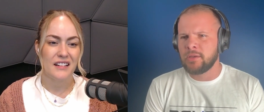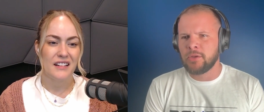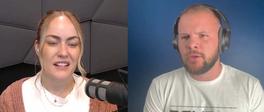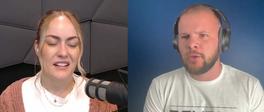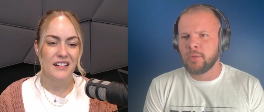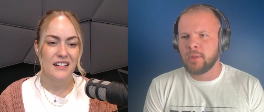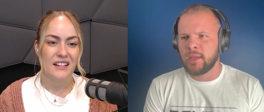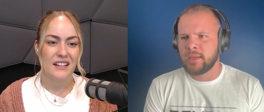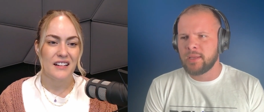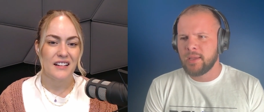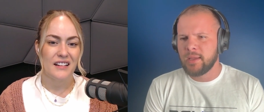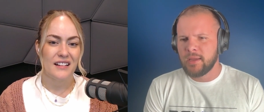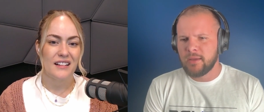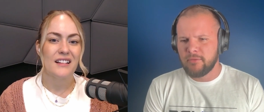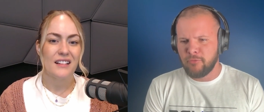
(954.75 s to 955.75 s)
Speaker 1: you know, like
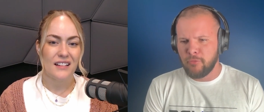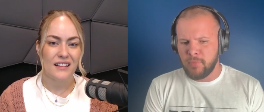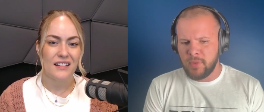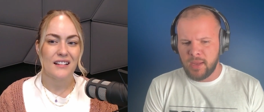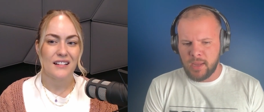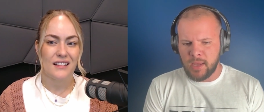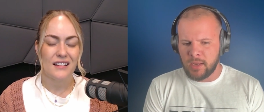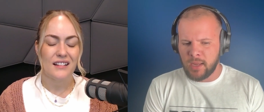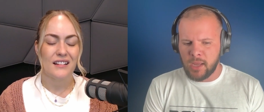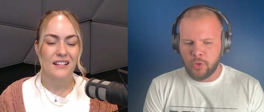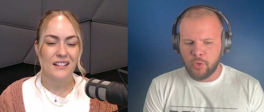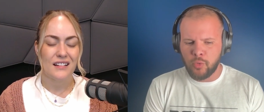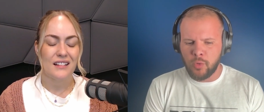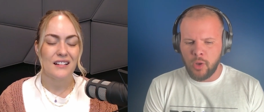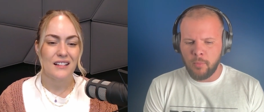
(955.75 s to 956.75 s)
for me, I, I
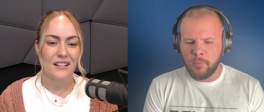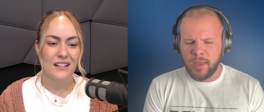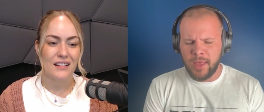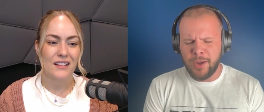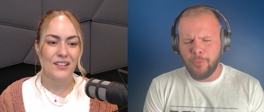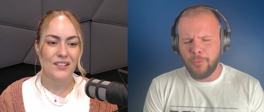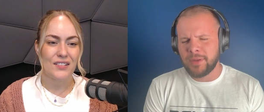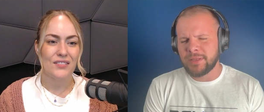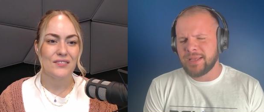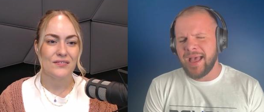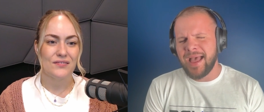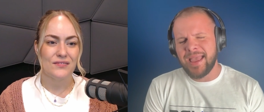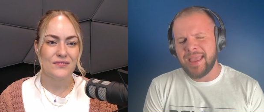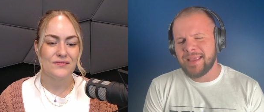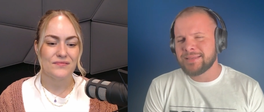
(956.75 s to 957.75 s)
grew up, I don't want to, I
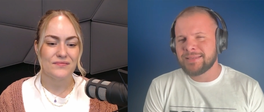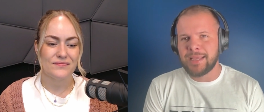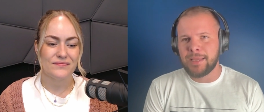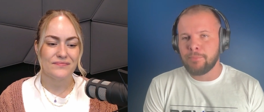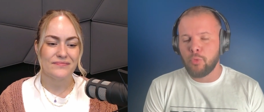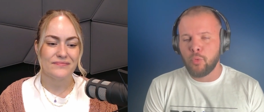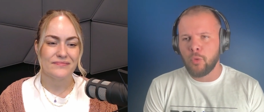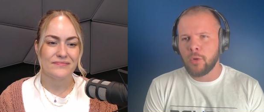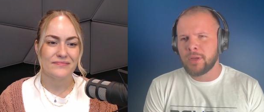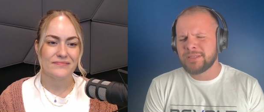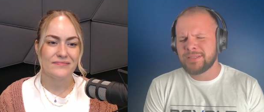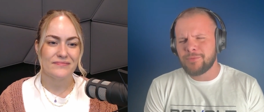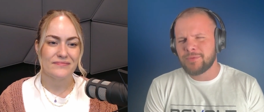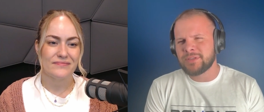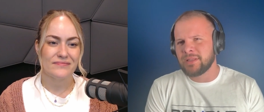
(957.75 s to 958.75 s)
hate saying poor because
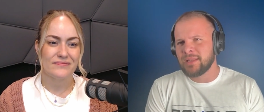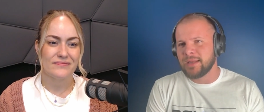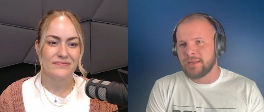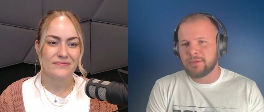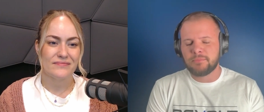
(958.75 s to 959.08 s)
I wasn't like,